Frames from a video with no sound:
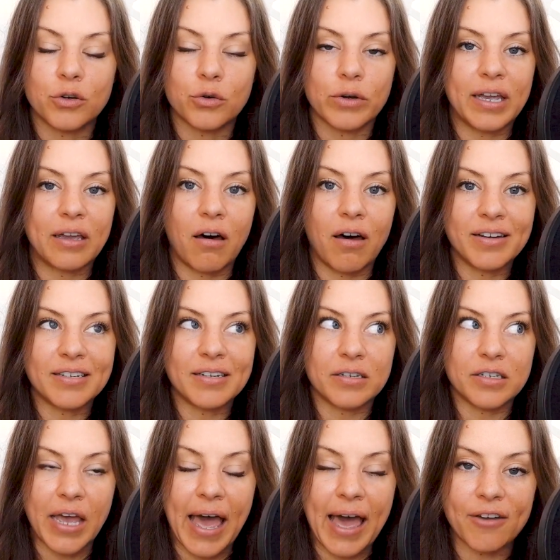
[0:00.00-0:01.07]
create
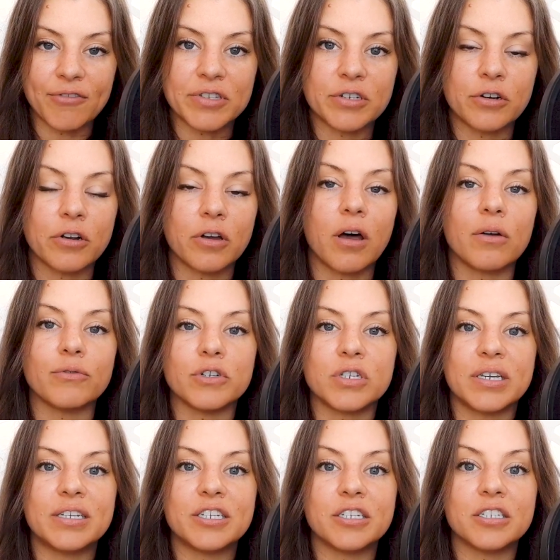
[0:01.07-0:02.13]
content to have certain
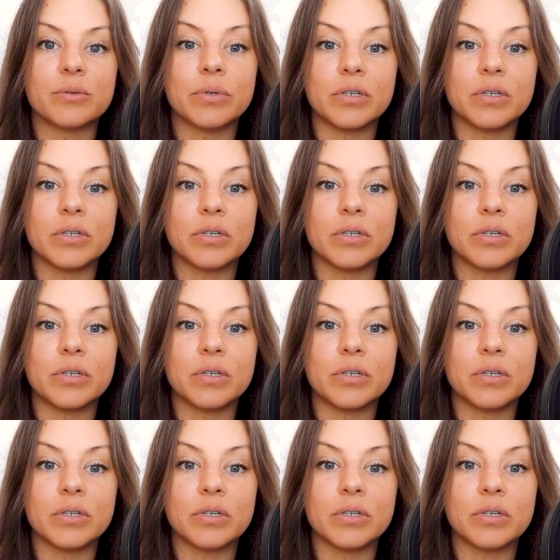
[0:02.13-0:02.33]
conversations,